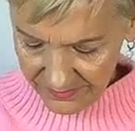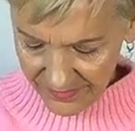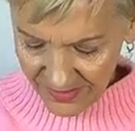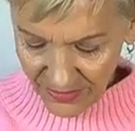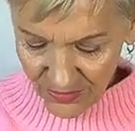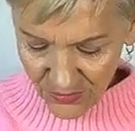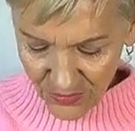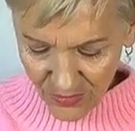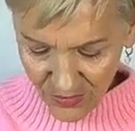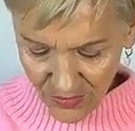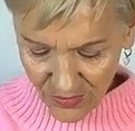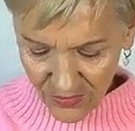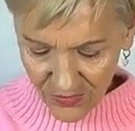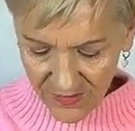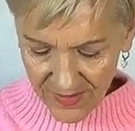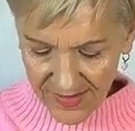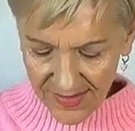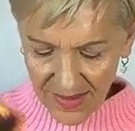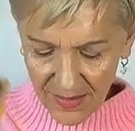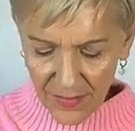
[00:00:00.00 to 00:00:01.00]
Oh,
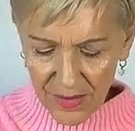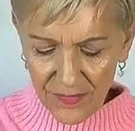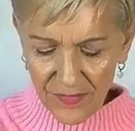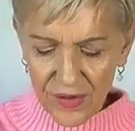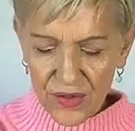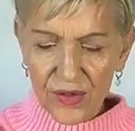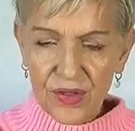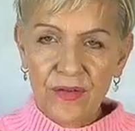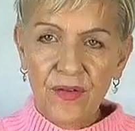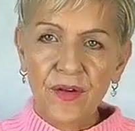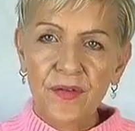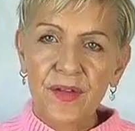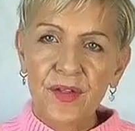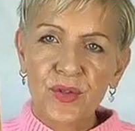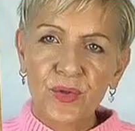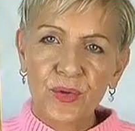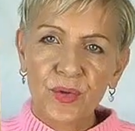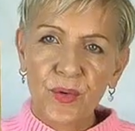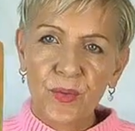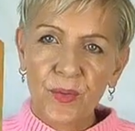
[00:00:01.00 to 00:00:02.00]
for some of you, you've got the
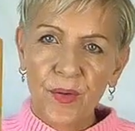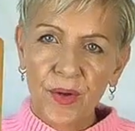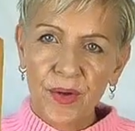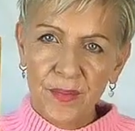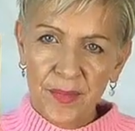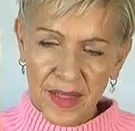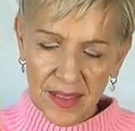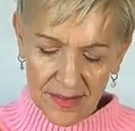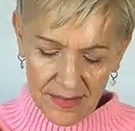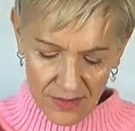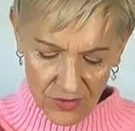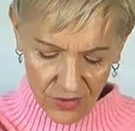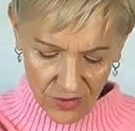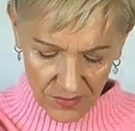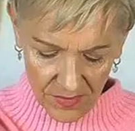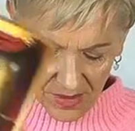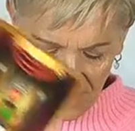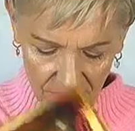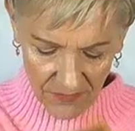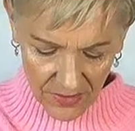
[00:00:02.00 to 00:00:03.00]
Daughter Romance
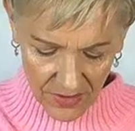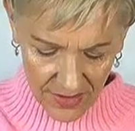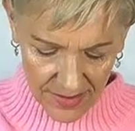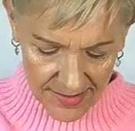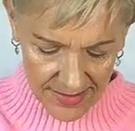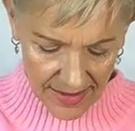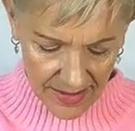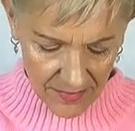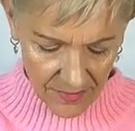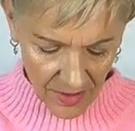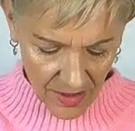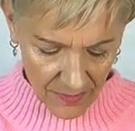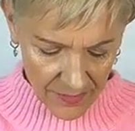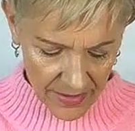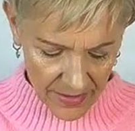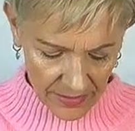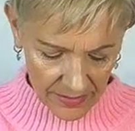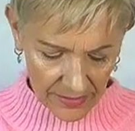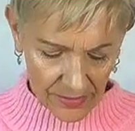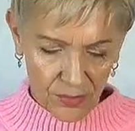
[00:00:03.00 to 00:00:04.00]
opening. I've got to say it might
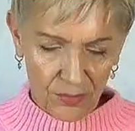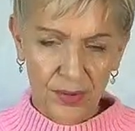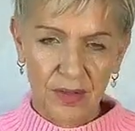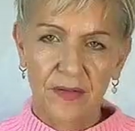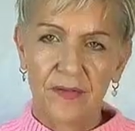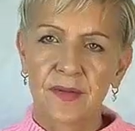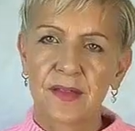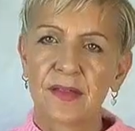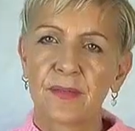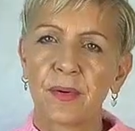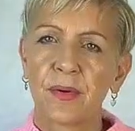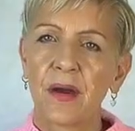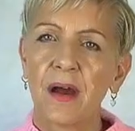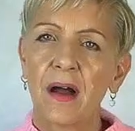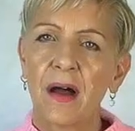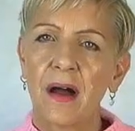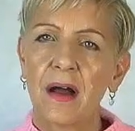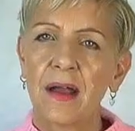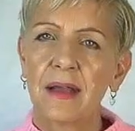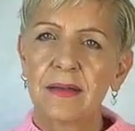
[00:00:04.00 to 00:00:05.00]
be a little bit of a
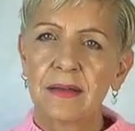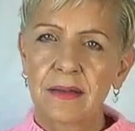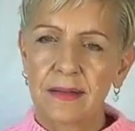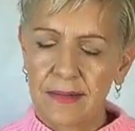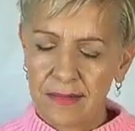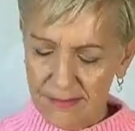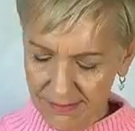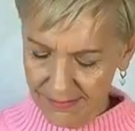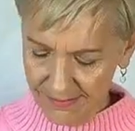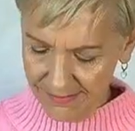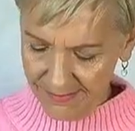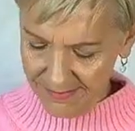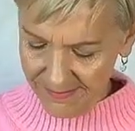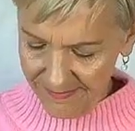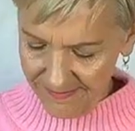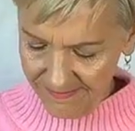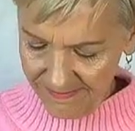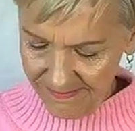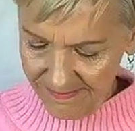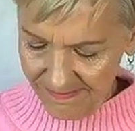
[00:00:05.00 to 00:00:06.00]
surprise.
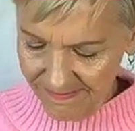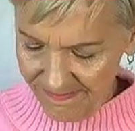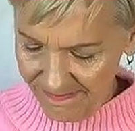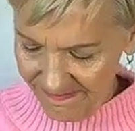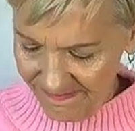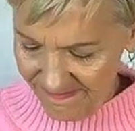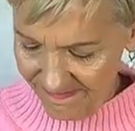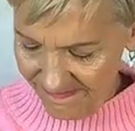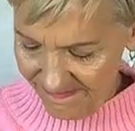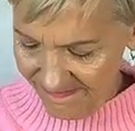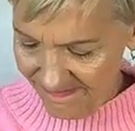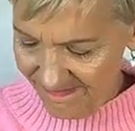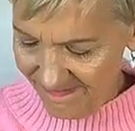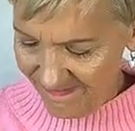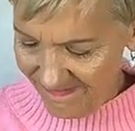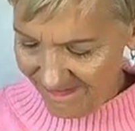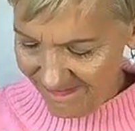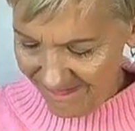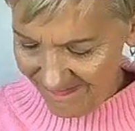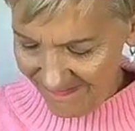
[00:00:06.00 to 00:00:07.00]

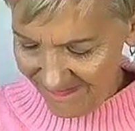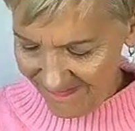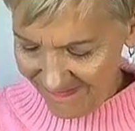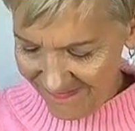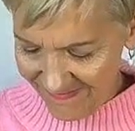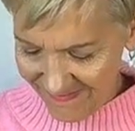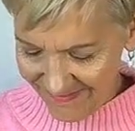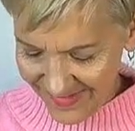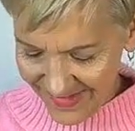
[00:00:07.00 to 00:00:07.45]
Oh,